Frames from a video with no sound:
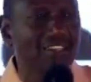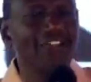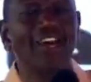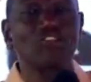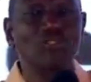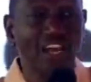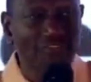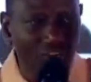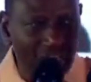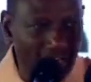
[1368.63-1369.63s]
that you love
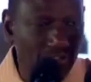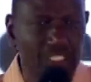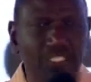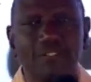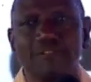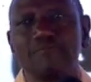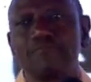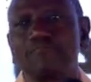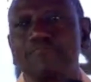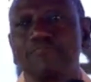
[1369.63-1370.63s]
your county.
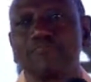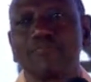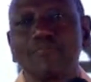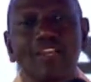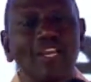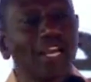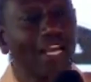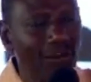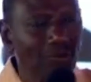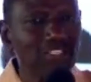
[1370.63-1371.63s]

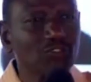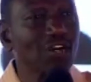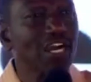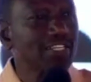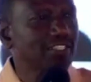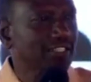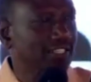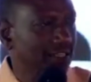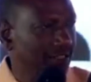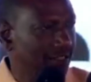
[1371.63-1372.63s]
And I want to ask
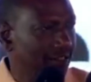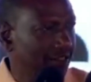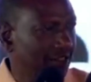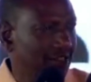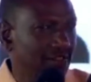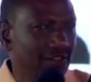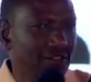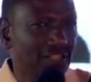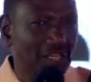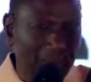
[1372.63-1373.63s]

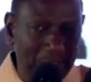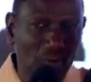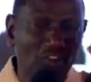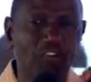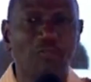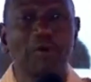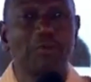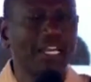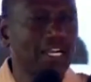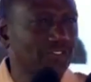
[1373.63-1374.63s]
the people of
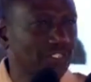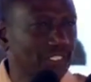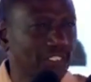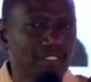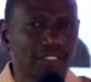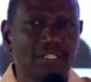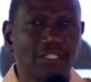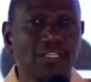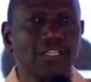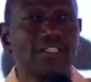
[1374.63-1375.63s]
Homabay County,
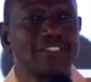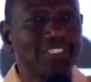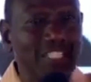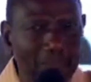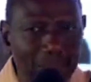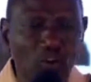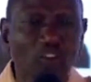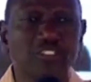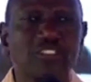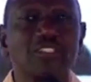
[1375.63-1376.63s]

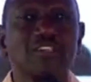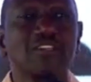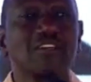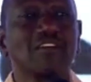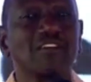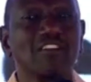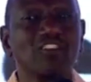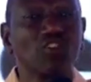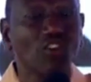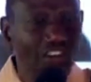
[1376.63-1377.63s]
support
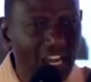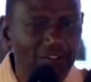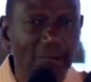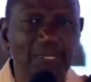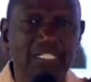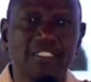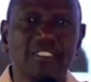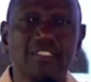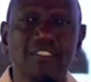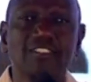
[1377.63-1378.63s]
your government.
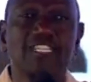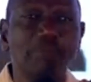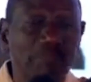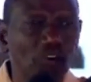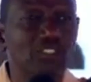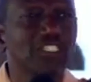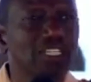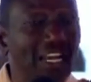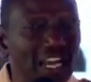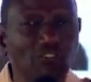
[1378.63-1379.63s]
Support the
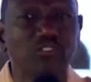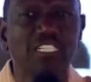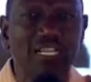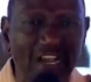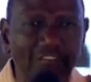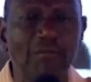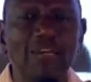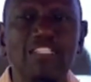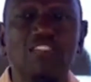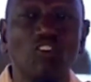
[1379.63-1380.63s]
county
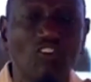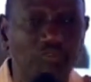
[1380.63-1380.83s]
government of